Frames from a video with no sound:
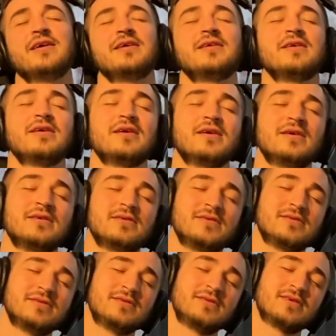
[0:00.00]
and I
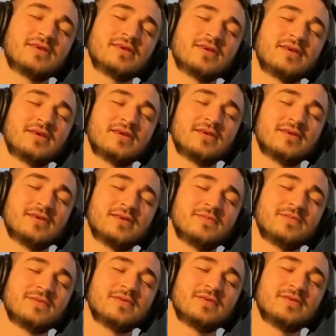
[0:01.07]
get up,
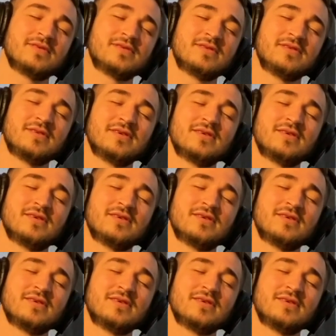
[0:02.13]
and it's